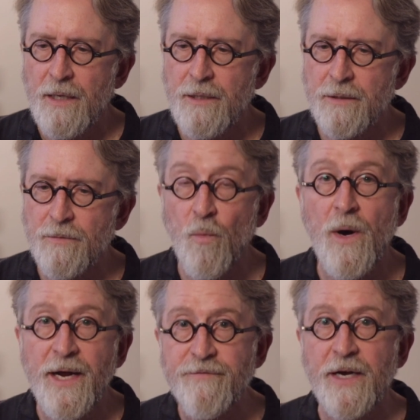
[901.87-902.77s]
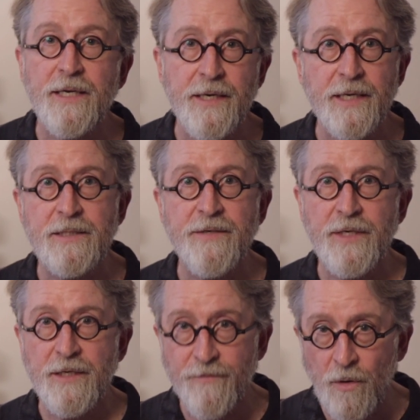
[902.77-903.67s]
your Wi-Fi
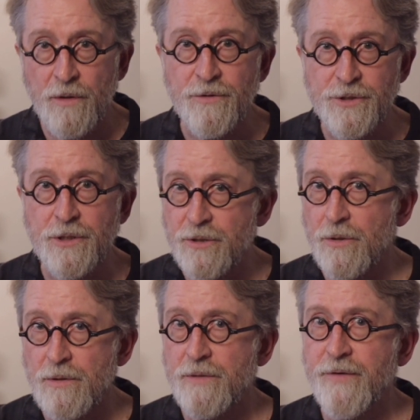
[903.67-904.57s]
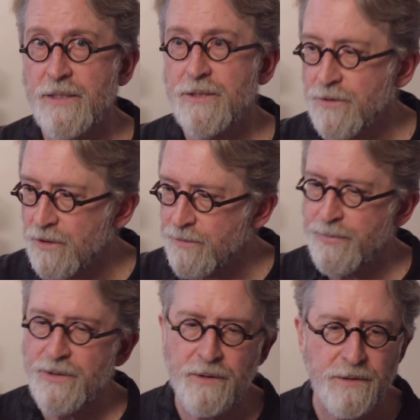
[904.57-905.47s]
connectivity of all those control devices, your
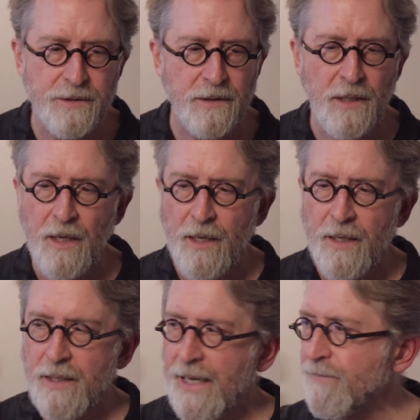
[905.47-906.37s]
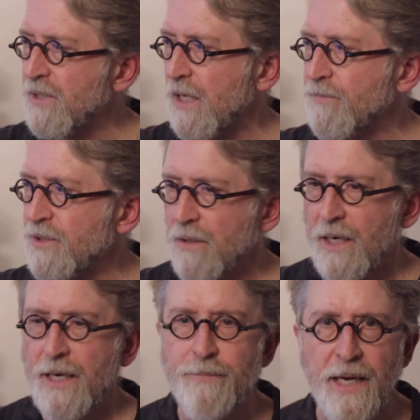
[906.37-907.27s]
computers, your laptops, your
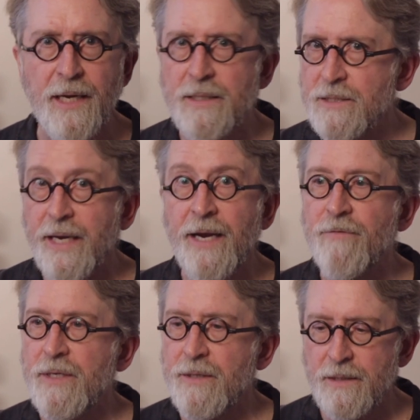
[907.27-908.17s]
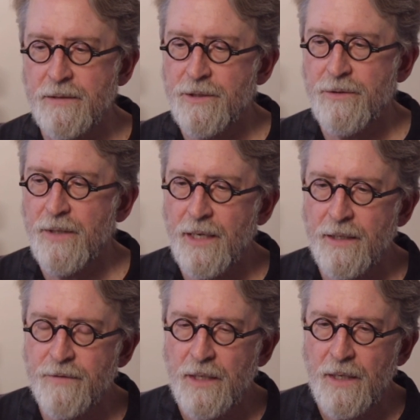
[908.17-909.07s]
iPads, everything that you
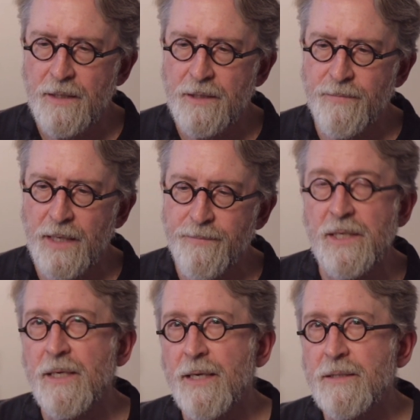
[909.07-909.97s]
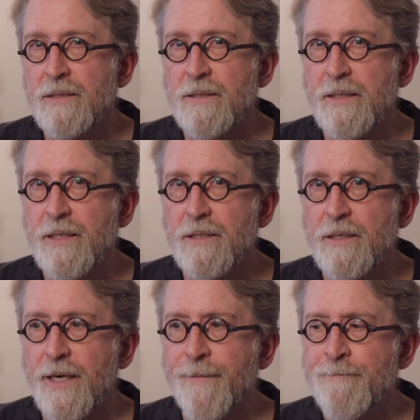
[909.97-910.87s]
have that might be connected to the
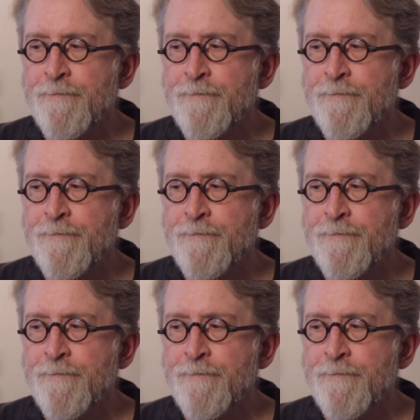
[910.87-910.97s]
internet.